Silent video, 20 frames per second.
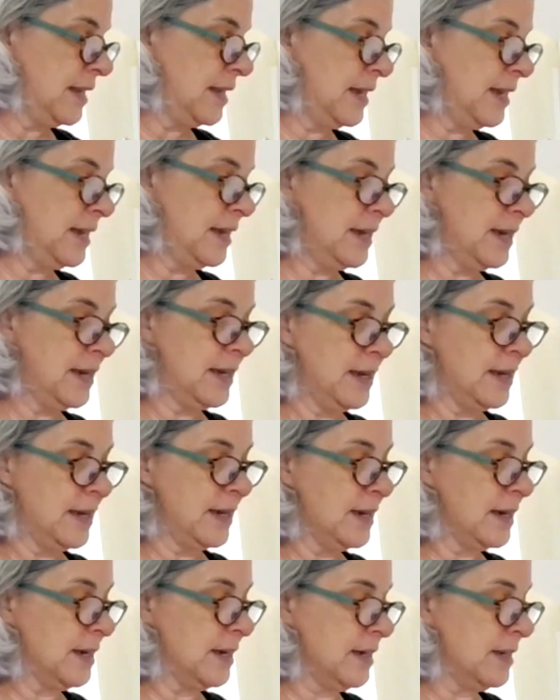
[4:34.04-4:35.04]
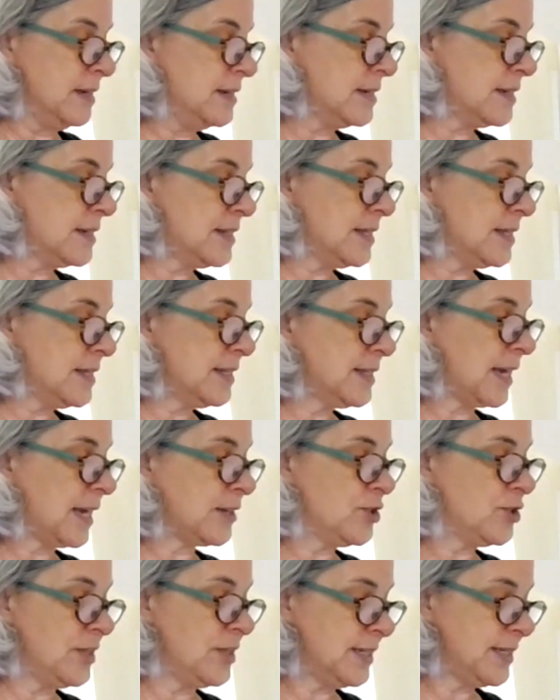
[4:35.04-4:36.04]
and the
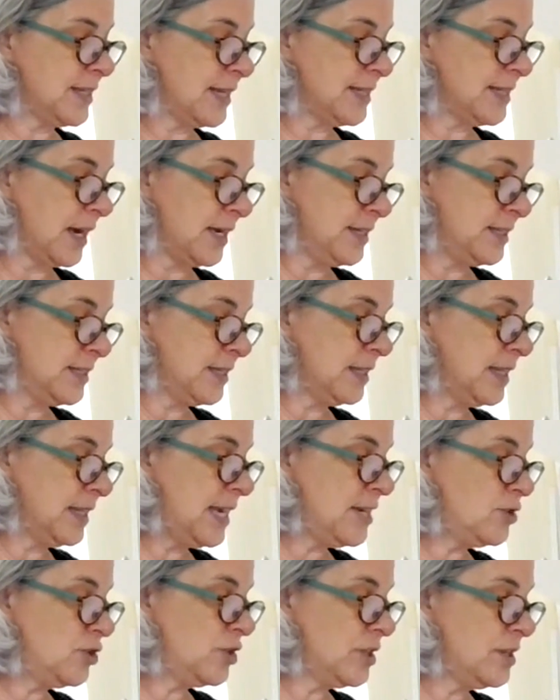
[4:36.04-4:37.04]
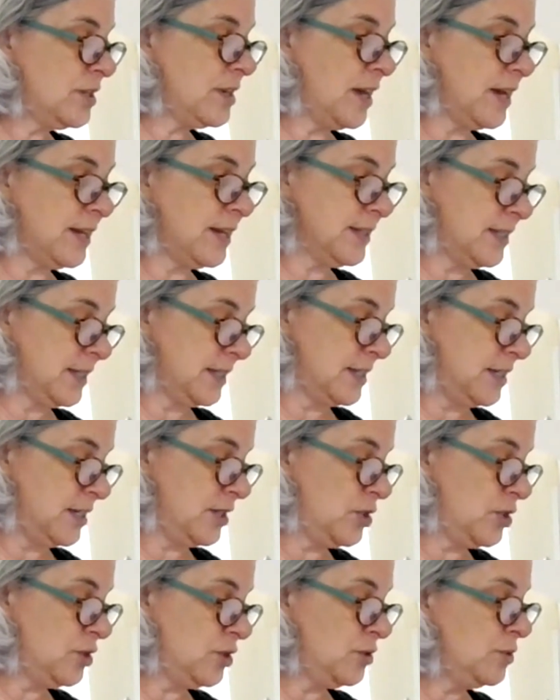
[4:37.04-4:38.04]
section that says isolation on
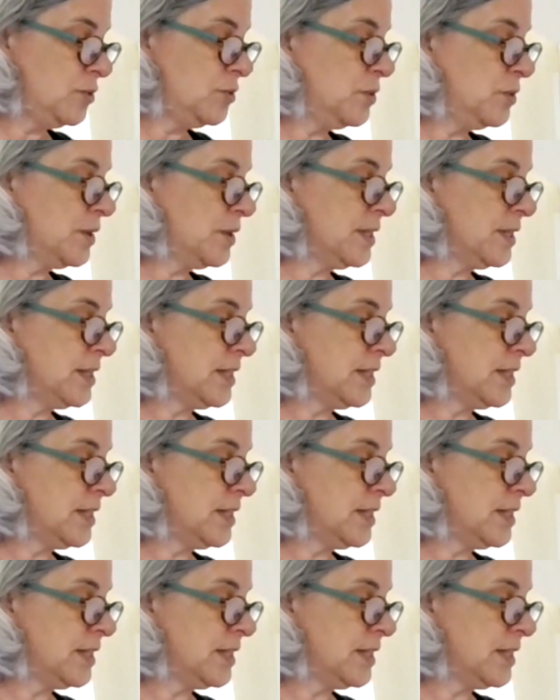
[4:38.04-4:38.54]
62,